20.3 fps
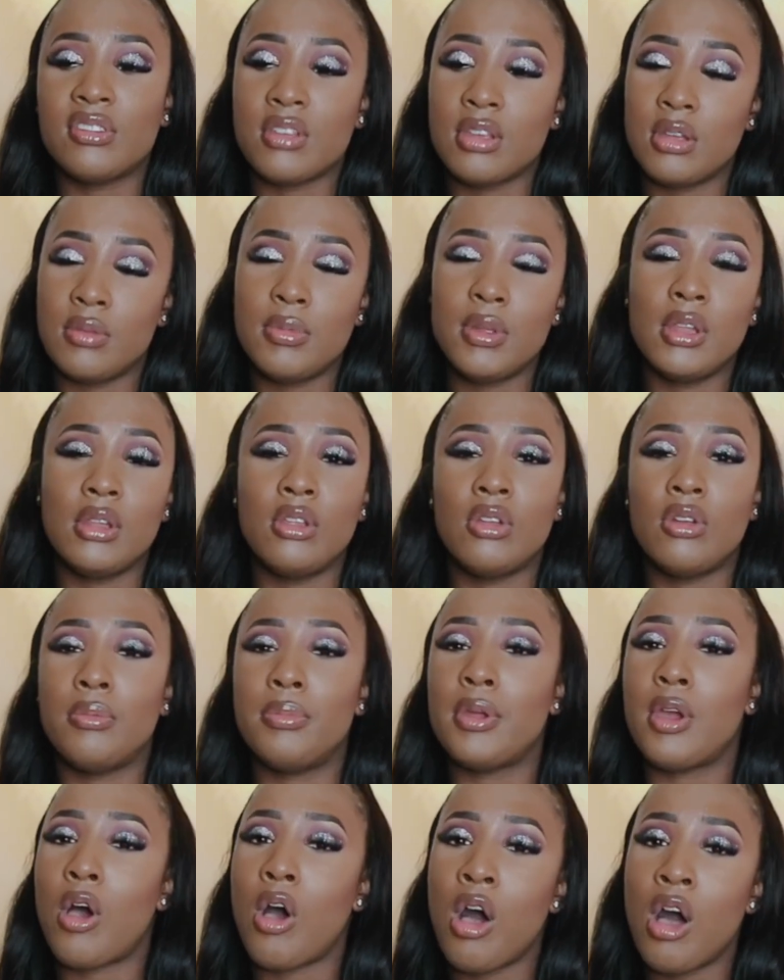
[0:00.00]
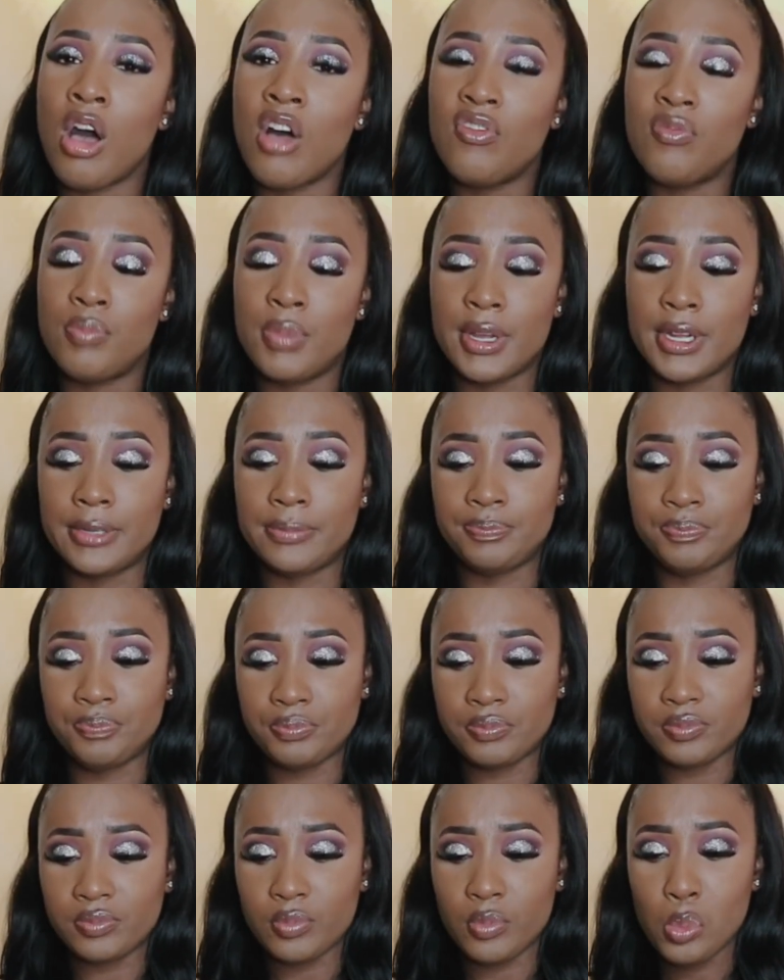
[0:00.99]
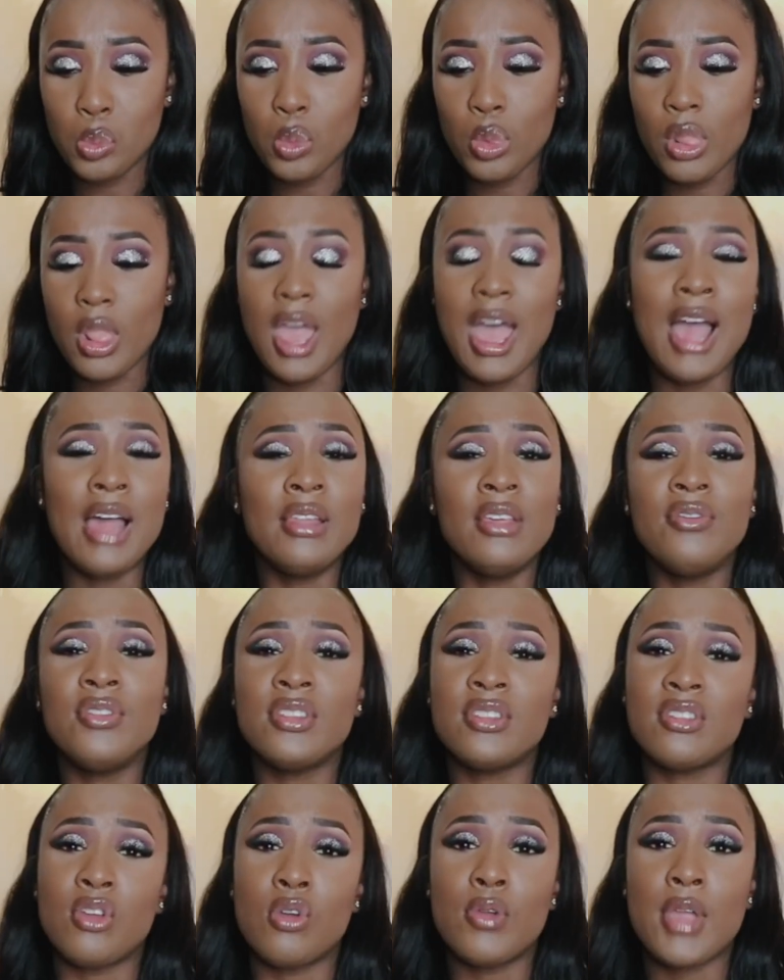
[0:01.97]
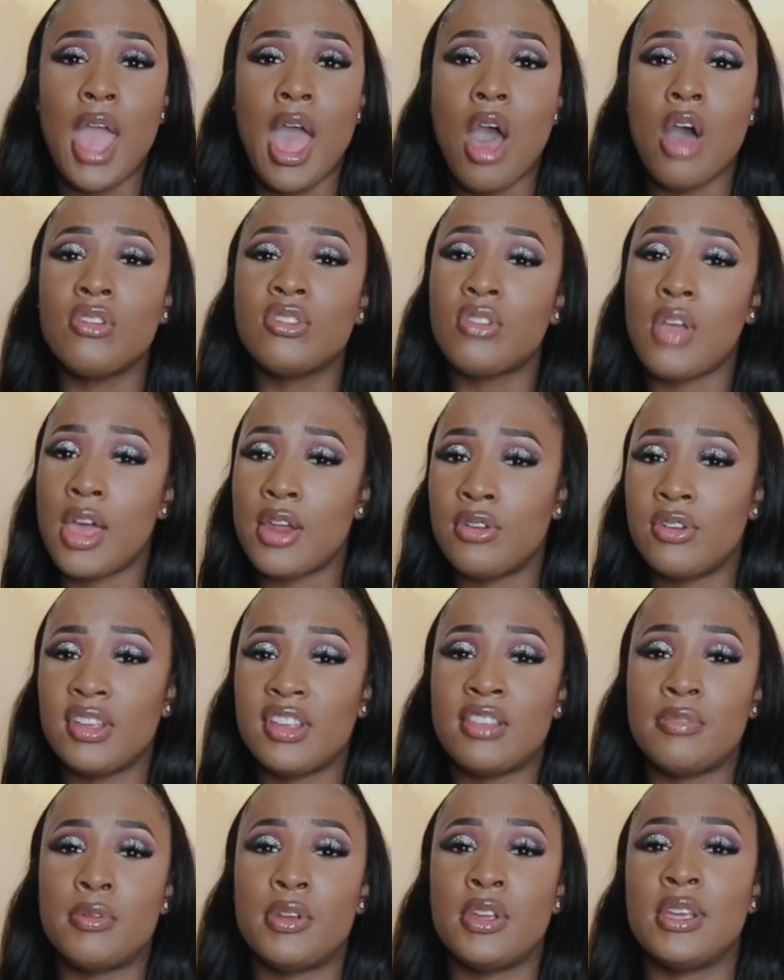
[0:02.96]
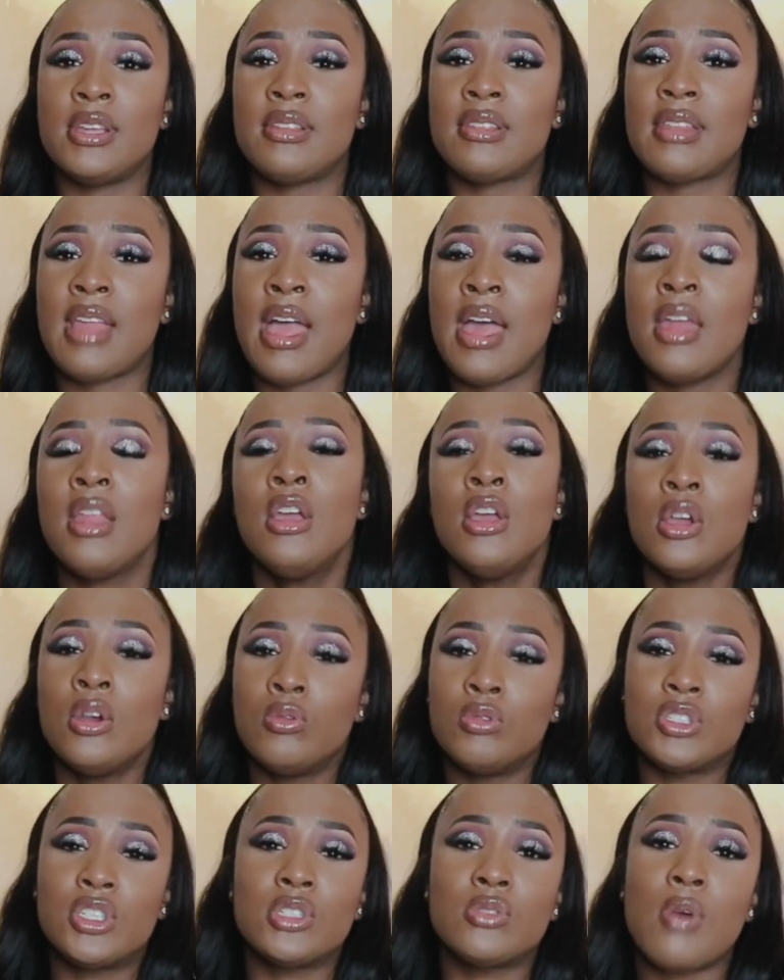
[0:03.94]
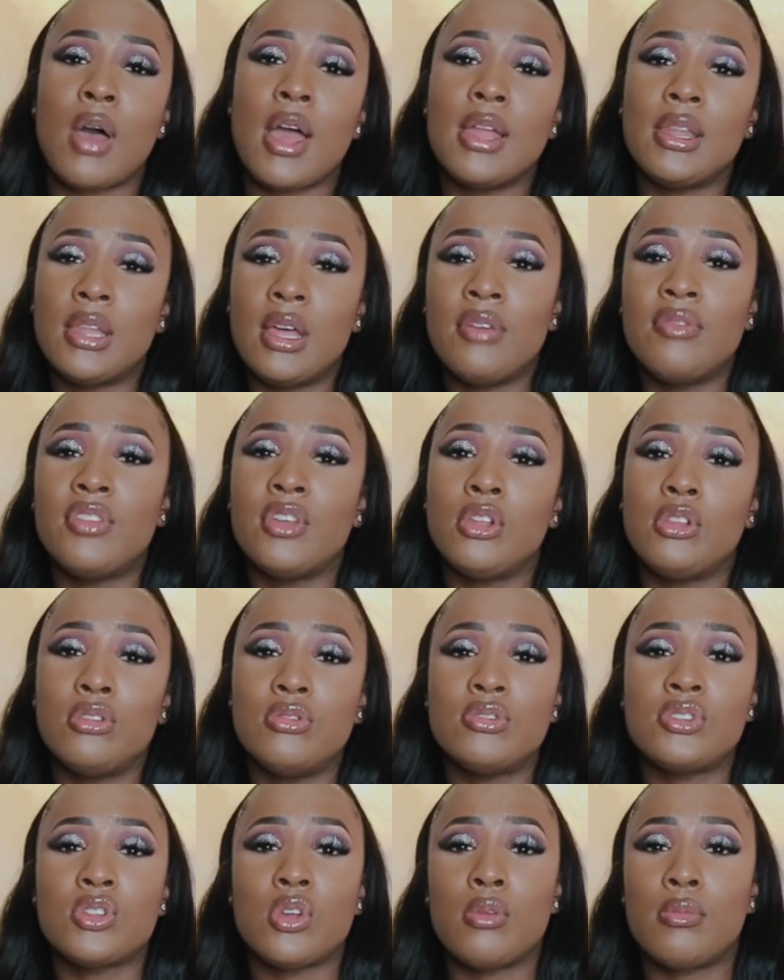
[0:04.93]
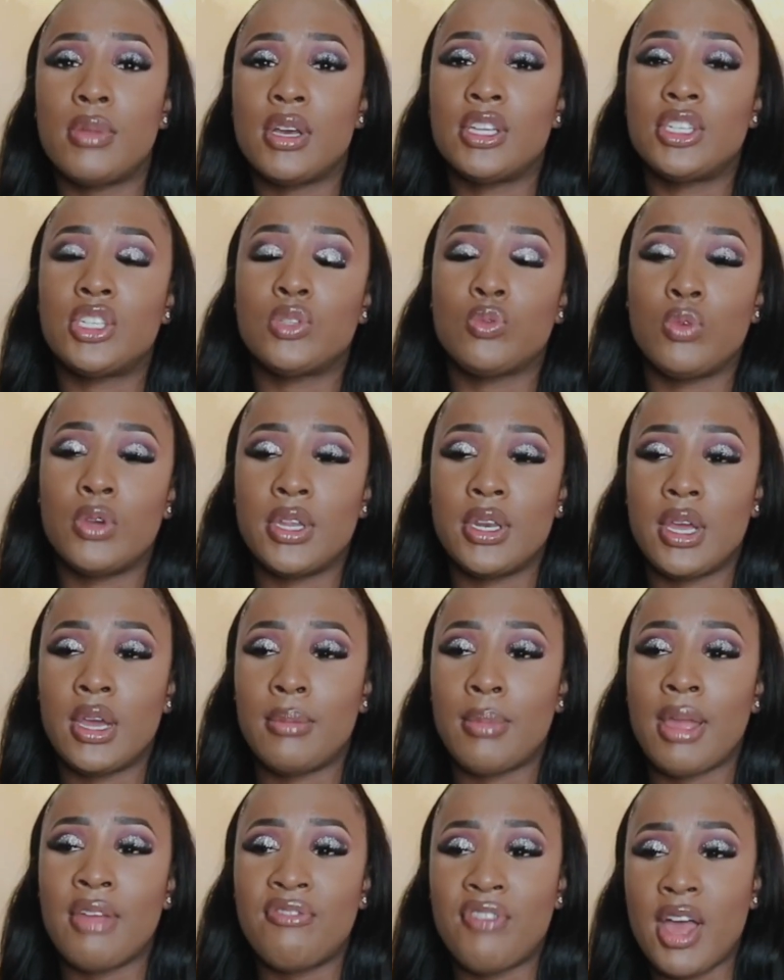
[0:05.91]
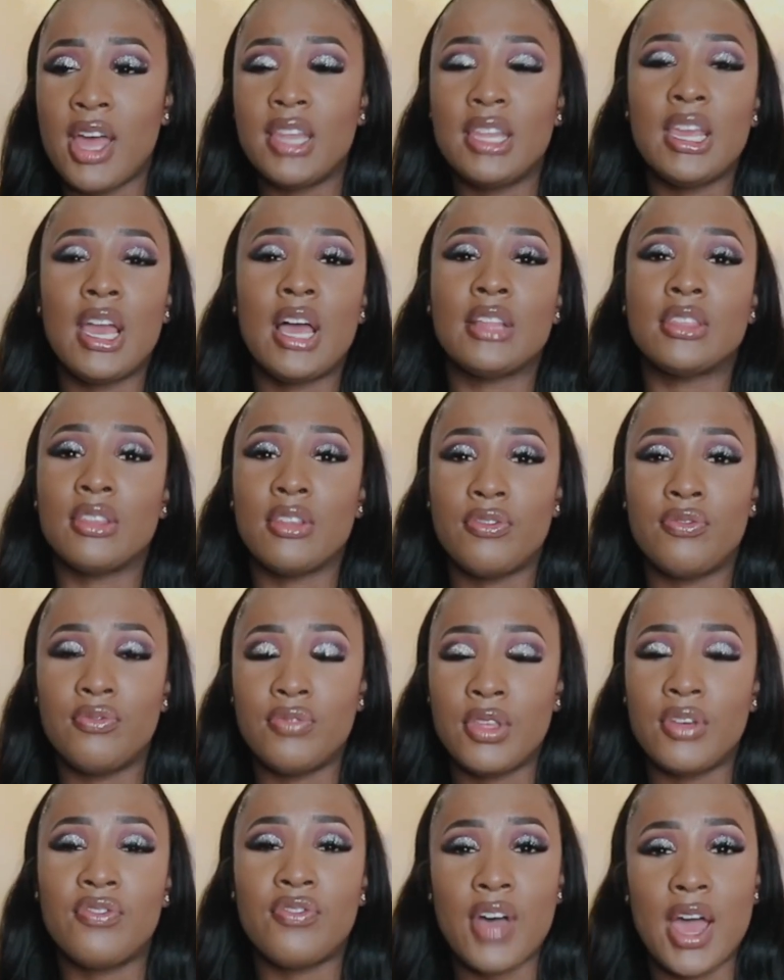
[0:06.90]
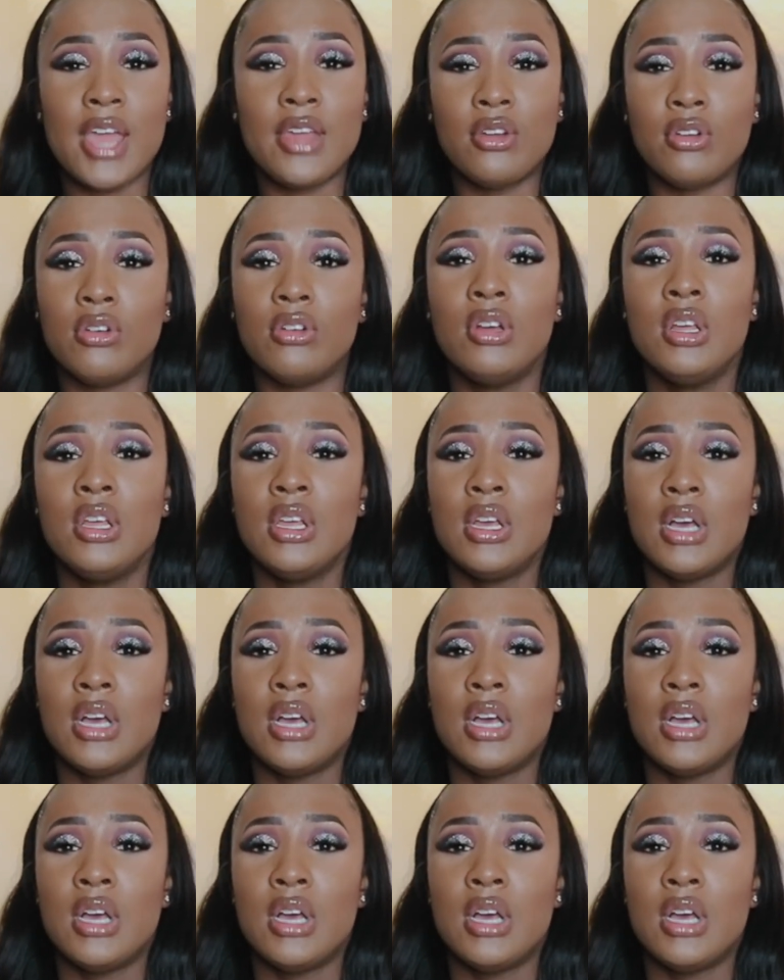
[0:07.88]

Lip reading: could be a little bit off, but I live in SoCal, so I don't experience that, which is why I love the glue so much when I finally got the final